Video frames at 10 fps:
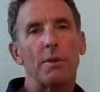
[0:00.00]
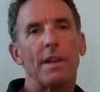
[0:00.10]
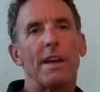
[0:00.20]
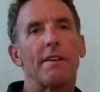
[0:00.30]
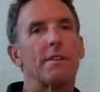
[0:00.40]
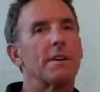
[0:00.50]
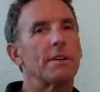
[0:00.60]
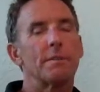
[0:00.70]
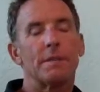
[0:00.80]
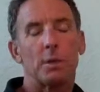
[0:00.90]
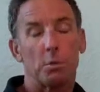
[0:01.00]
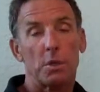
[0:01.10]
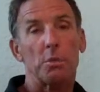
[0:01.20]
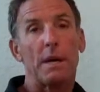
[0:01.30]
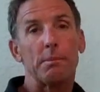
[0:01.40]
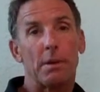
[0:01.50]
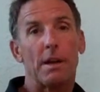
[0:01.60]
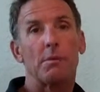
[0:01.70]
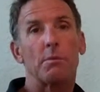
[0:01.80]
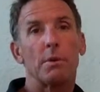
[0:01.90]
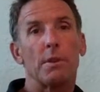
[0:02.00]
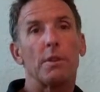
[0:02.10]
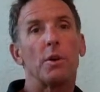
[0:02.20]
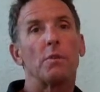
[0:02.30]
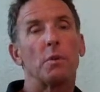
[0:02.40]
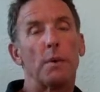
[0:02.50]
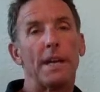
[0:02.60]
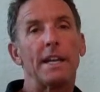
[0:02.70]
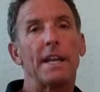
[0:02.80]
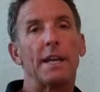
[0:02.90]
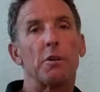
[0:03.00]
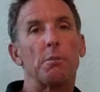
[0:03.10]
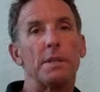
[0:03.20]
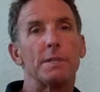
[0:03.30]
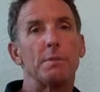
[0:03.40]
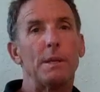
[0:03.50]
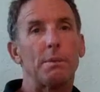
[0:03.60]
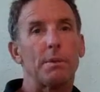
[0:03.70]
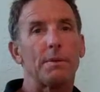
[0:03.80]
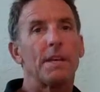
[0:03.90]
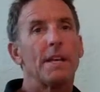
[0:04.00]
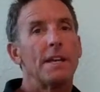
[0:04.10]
We have a worldwide problem with overweight and obese people.